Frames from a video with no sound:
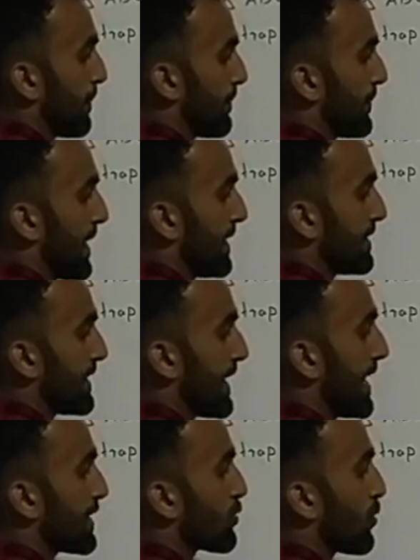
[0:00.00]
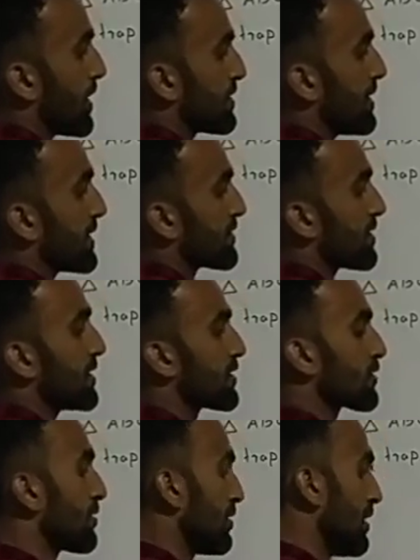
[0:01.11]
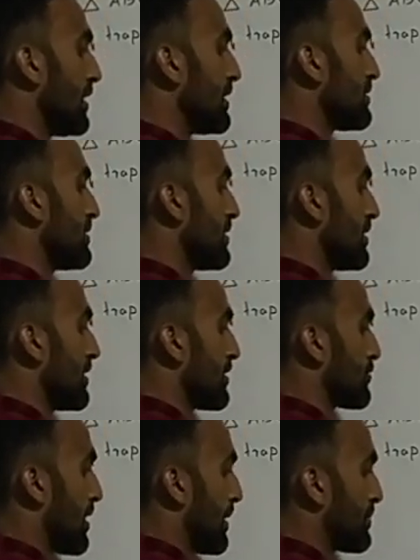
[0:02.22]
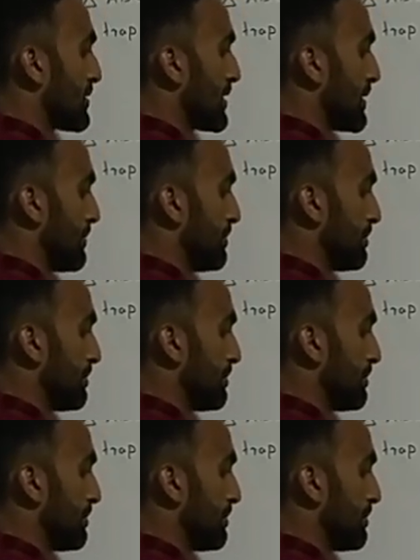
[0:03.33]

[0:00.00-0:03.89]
then that quadrilateral is called trapezium.